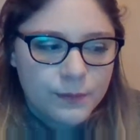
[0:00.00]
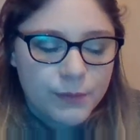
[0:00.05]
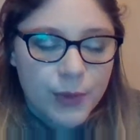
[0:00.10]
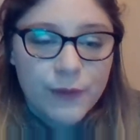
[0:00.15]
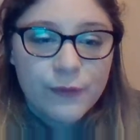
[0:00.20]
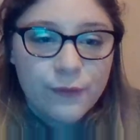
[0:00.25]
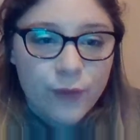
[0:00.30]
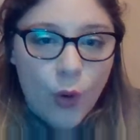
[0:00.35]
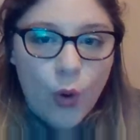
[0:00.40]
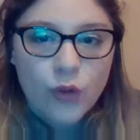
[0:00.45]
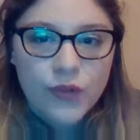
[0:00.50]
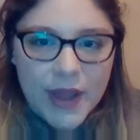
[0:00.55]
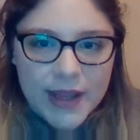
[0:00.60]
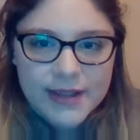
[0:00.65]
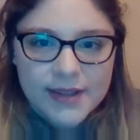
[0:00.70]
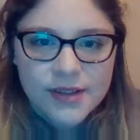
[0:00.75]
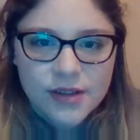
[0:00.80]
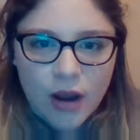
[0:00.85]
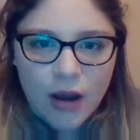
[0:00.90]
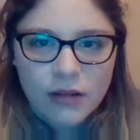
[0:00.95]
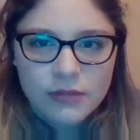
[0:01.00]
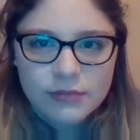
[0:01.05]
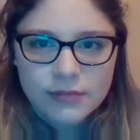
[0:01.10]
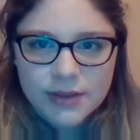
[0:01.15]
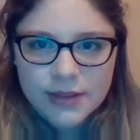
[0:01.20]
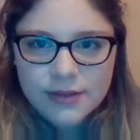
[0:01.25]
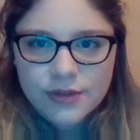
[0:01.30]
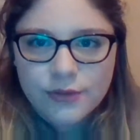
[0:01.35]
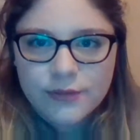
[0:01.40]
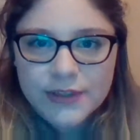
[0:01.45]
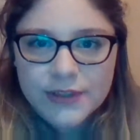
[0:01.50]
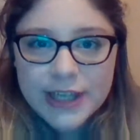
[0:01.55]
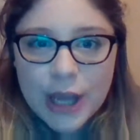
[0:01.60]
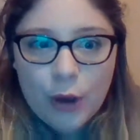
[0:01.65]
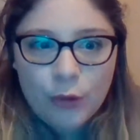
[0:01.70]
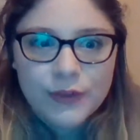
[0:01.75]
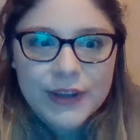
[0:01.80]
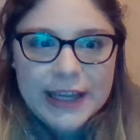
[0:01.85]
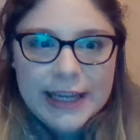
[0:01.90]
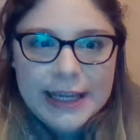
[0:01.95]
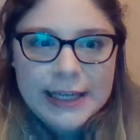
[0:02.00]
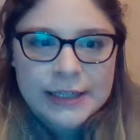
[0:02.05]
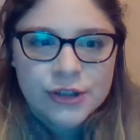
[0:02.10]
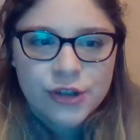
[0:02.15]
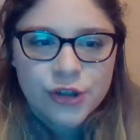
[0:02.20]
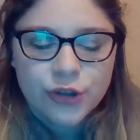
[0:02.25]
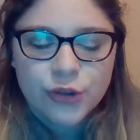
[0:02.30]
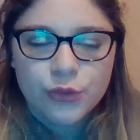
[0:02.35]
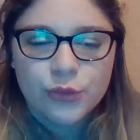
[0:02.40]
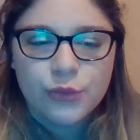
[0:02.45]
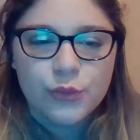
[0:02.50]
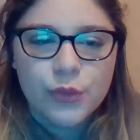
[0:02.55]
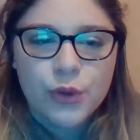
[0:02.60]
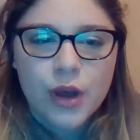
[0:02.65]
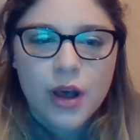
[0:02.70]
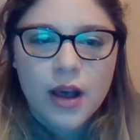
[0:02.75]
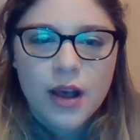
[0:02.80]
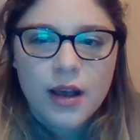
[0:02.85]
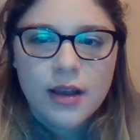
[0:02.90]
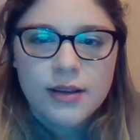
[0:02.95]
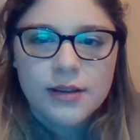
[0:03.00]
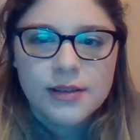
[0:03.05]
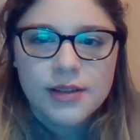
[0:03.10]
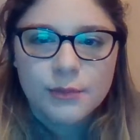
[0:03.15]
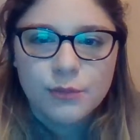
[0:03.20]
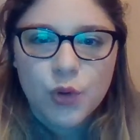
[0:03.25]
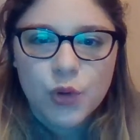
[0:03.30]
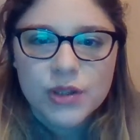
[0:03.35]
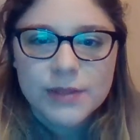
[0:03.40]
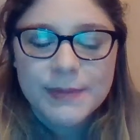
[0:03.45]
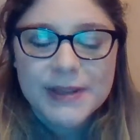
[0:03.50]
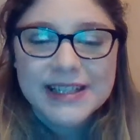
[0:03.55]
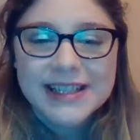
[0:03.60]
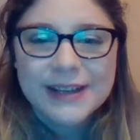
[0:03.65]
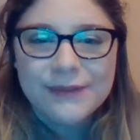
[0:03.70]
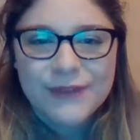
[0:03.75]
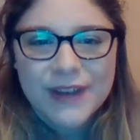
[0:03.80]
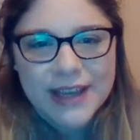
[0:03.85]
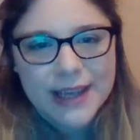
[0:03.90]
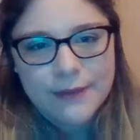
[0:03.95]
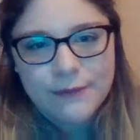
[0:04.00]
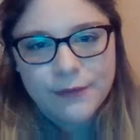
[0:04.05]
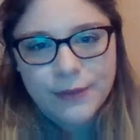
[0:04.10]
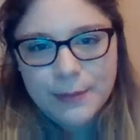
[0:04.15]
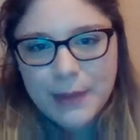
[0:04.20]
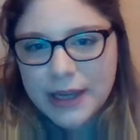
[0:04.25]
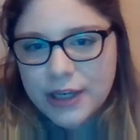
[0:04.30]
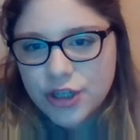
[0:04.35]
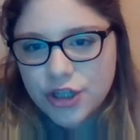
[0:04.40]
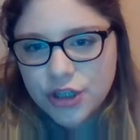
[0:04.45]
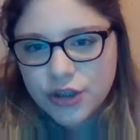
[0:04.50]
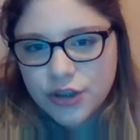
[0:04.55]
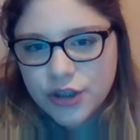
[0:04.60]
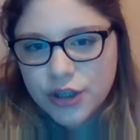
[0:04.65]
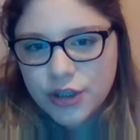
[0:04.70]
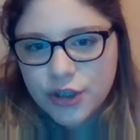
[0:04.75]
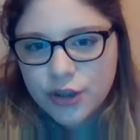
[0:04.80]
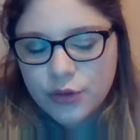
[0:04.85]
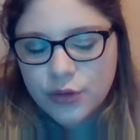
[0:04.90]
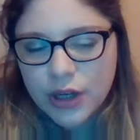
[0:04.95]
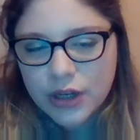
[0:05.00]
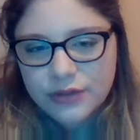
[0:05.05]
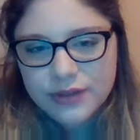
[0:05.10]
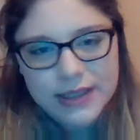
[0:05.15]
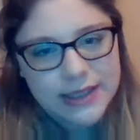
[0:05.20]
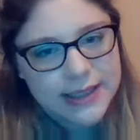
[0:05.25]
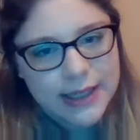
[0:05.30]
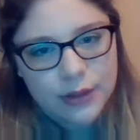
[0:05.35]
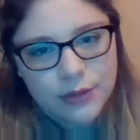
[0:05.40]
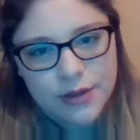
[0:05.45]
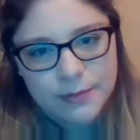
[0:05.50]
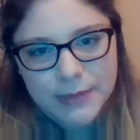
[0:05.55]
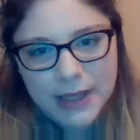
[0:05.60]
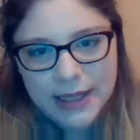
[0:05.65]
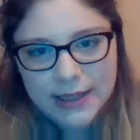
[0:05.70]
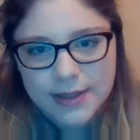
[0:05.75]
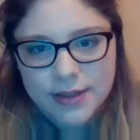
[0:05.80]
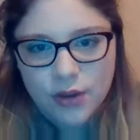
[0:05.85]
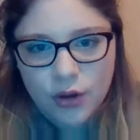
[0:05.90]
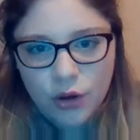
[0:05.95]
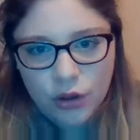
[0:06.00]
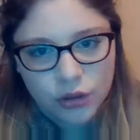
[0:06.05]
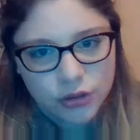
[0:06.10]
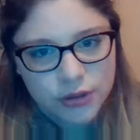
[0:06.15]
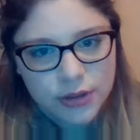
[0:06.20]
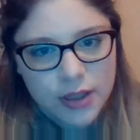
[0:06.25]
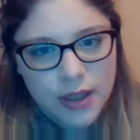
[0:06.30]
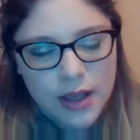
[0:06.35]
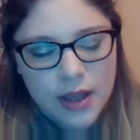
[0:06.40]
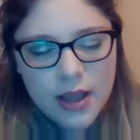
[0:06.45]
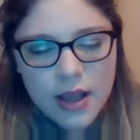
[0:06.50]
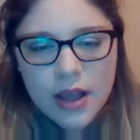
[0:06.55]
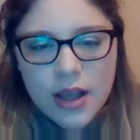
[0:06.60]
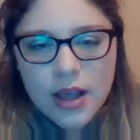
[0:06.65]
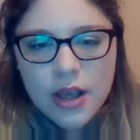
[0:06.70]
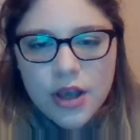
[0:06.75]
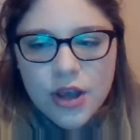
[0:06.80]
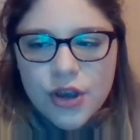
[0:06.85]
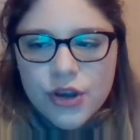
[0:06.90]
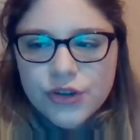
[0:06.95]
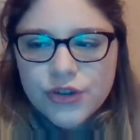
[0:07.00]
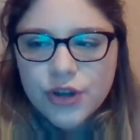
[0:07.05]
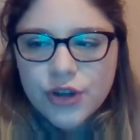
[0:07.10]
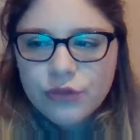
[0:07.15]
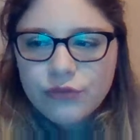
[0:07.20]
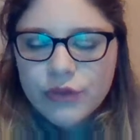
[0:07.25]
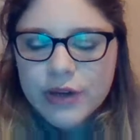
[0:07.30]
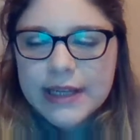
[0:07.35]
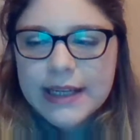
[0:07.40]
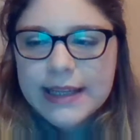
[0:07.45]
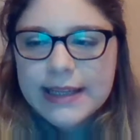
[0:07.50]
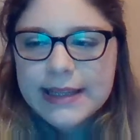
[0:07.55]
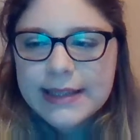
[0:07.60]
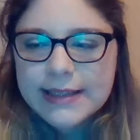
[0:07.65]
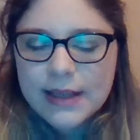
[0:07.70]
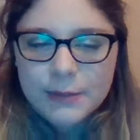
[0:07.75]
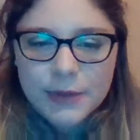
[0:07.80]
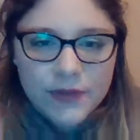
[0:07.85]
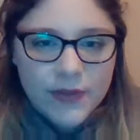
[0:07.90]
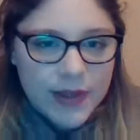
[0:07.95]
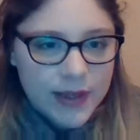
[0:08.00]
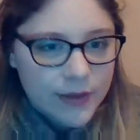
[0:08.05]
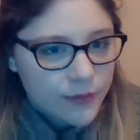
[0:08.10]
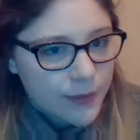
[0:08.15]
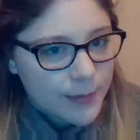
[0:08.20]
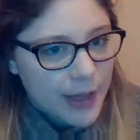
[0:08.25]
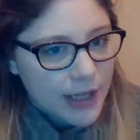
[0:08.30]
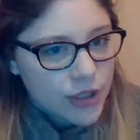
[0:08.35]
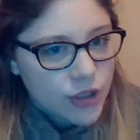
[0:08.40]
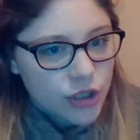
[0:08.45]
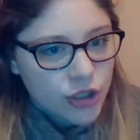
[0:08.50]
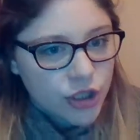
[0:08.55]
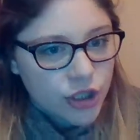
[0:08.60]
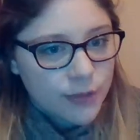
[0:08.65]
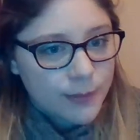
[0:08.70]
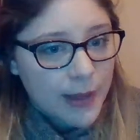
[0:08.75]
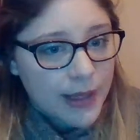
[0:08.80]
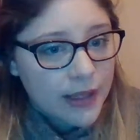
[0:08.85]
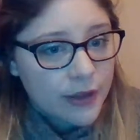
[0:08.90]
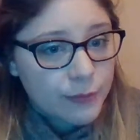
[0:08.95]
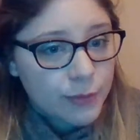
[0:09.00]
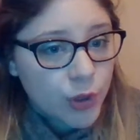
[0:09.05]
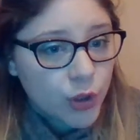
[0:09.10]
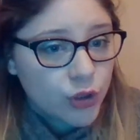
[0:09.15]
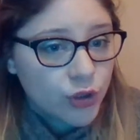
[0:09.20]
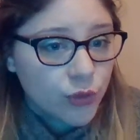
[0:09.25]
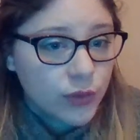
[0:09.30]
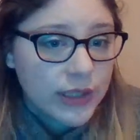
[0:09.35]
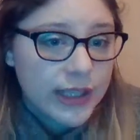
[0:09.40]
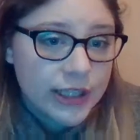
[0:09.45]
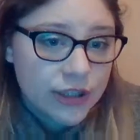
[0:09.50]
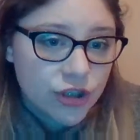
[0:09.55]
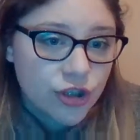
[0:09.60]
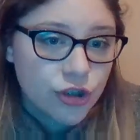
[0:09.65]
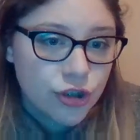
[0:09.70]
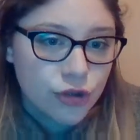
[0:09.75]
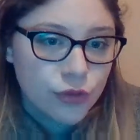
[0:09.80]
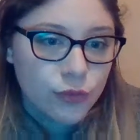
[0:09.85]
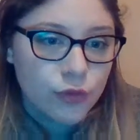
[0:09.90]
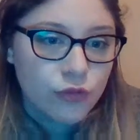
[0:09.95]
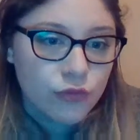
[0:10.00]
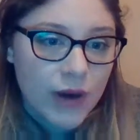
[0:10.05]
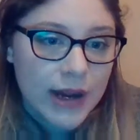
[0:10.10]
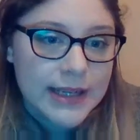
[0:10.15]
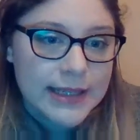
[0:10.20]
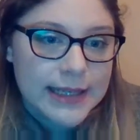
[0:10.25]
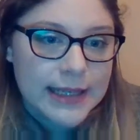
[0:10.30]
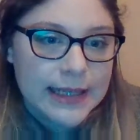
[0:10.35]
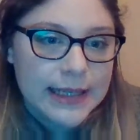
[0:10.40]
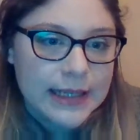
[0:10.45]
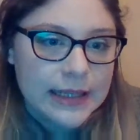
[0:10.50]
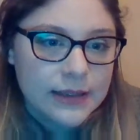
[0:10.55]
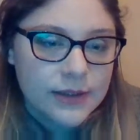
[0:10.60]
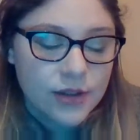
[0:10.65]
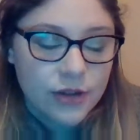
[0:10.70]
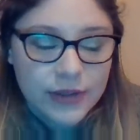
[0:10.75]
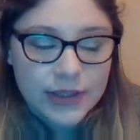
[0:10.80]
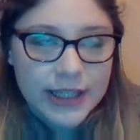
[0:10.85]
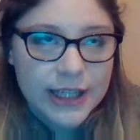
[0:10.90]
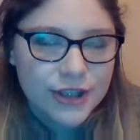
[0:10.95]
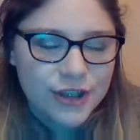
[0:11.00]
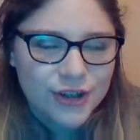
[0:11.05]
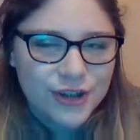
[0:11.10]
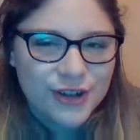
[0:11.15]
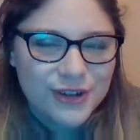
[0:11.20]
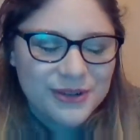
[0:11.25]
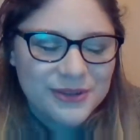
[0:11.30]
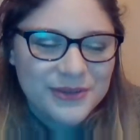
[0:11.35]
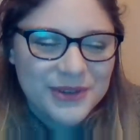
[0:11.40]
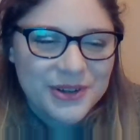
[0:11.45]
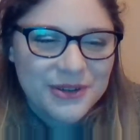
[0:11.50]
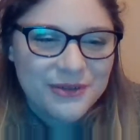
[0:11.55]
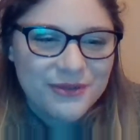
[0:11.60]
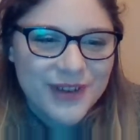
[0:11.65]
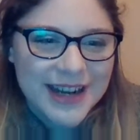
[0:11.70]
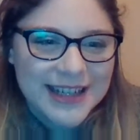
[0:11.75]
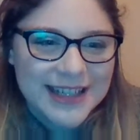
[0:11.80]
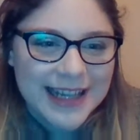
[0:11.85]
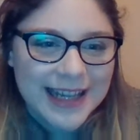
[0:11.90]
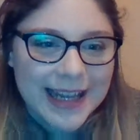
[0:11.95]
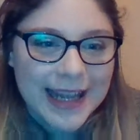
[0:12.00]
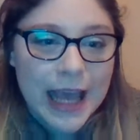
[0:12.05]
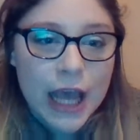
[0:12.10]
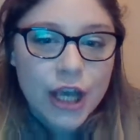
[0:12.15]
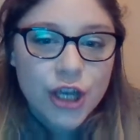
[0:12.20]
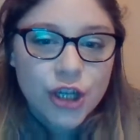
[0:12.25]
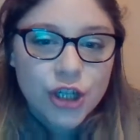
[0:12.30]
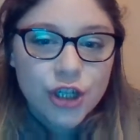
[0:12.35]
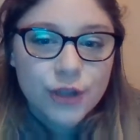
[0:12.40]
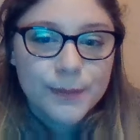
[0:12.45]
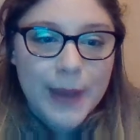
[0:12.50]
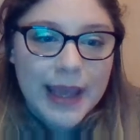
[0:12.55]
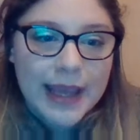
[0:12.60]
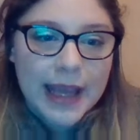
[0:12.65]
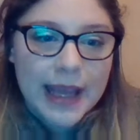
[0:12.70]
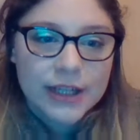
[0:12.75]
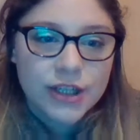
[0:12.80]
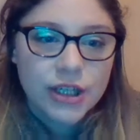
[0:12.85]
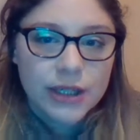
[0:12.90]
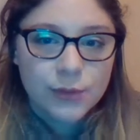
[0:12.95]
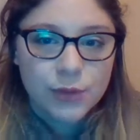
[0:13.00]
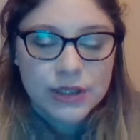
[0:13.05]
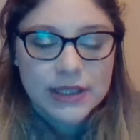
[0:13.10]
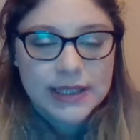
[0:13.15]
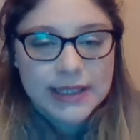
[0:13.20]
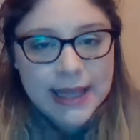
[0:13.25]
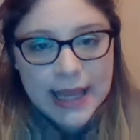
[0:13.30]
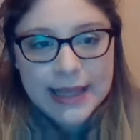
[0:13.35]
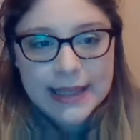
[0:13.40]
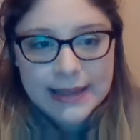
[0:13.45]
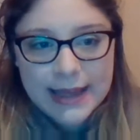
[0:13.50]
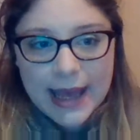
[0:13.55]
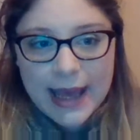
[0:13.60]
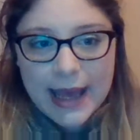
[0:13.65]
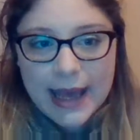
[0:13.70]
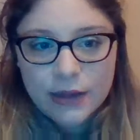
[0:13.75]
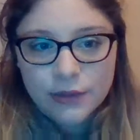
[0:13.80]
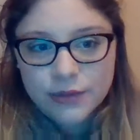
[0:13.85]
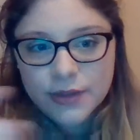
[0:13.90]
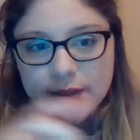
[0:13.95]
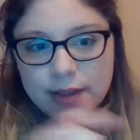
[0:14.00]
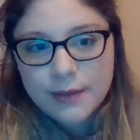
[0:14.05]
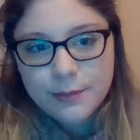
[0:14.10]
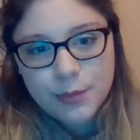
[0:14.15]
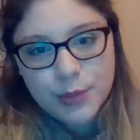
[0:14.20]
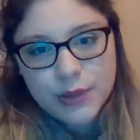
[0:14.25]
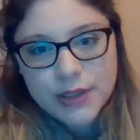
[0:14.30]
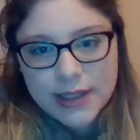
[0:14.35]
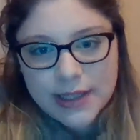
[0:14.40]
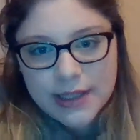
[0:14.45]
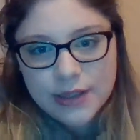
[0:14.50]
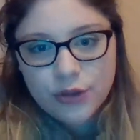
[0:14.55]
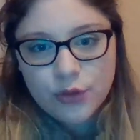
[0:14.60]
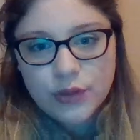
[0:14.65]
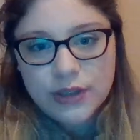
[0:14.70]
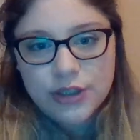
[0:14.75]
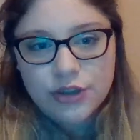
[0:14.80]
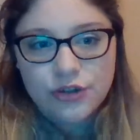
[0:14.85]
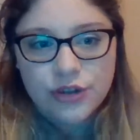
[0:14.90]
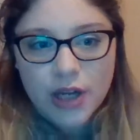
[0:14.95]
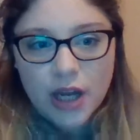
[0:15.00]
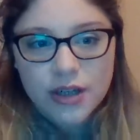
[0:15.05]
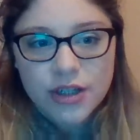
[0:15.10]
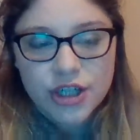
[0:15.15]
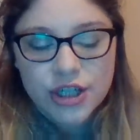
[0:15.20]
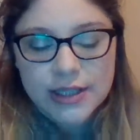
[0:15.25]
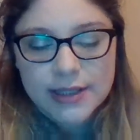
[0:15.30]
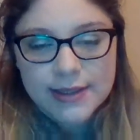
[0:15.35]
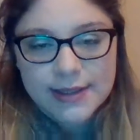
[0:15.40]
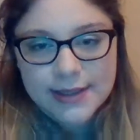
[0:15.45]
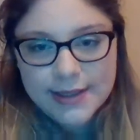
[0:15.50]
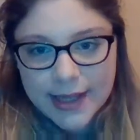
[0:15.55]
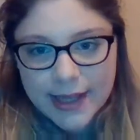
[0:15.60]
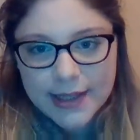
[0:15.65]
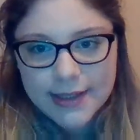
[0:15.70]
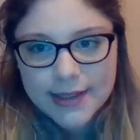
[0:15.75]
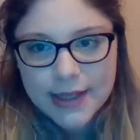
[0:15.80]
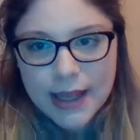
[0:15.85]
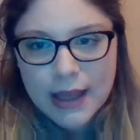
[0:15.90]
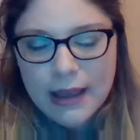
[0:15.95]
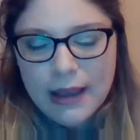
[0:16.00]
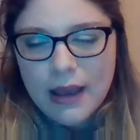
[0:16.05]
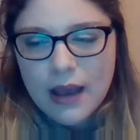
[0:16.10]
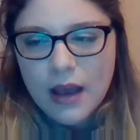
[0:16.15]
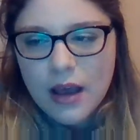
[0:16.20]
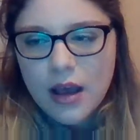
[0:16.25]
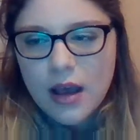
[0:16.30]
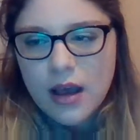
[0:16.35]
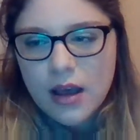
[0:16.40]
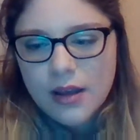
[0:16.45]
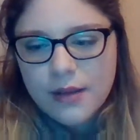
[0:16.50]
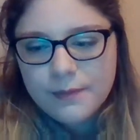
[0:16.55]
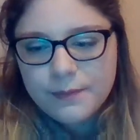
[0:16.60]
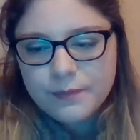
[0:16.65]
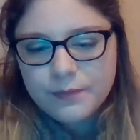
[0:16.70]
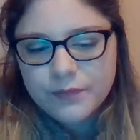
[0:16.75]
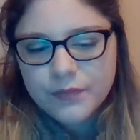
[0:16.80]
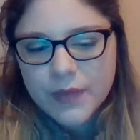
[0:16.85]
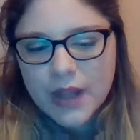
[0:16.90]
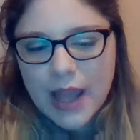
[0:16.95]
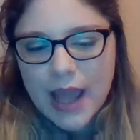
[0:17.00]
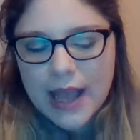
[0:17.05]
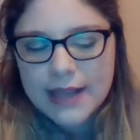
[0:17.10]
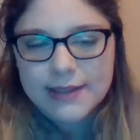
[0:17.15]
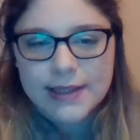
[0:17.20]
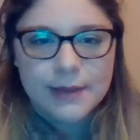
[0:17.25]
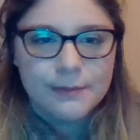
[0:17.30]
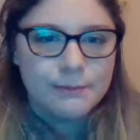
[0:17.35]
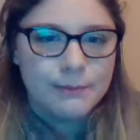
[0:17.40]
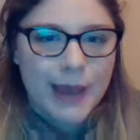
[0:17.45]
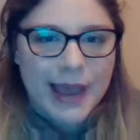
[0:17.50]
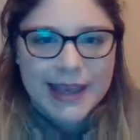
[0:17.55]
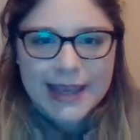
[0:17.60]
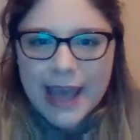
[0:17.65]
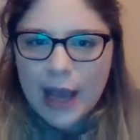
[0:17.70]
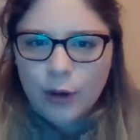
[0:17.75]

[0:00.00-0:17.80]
before they start sort of delving into some more specific information that you're going to tell them later on. So really, some of the information that you may have put in your literature review already, you may actually want to take that out and put it in your introduction instead, as it may